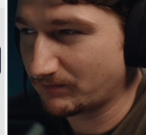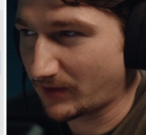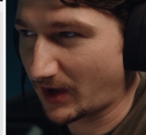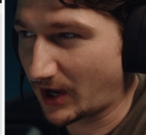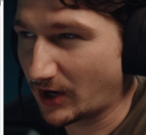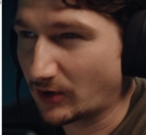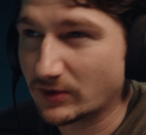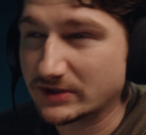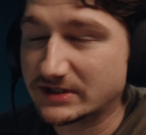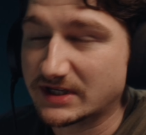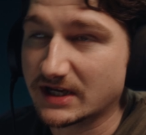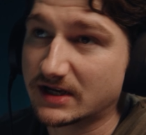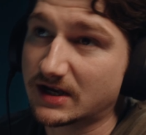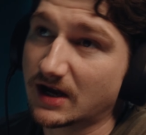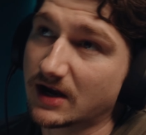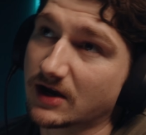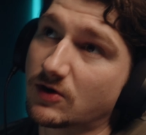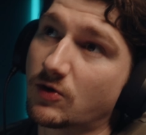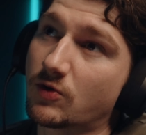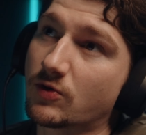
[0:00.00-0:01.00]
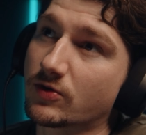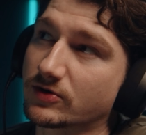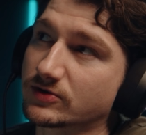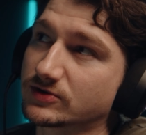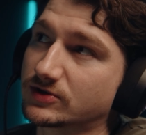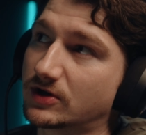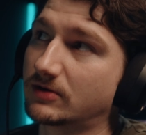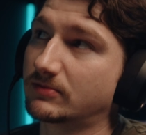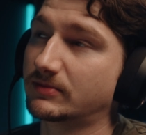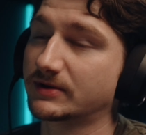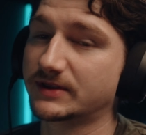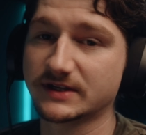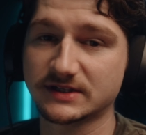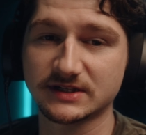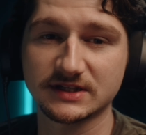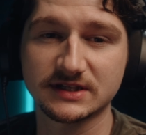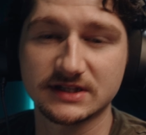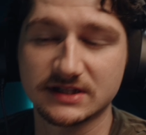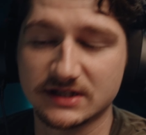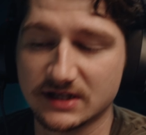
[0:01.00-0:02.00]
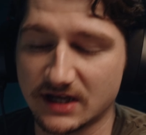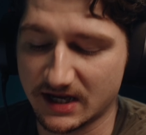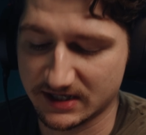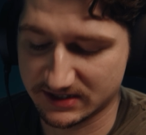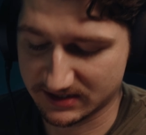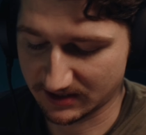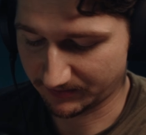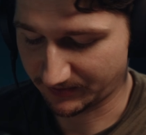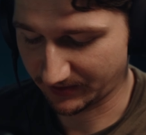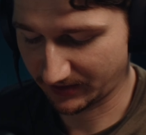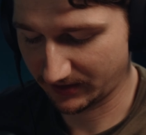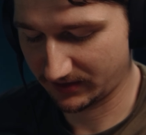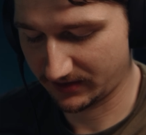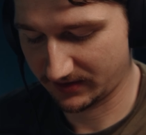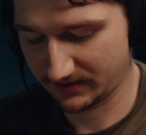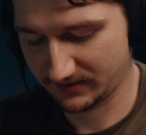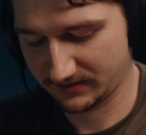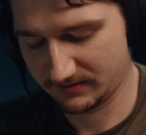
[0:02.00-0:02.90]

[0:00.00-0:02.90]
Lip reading: I don't want to say cut corners on, but this is something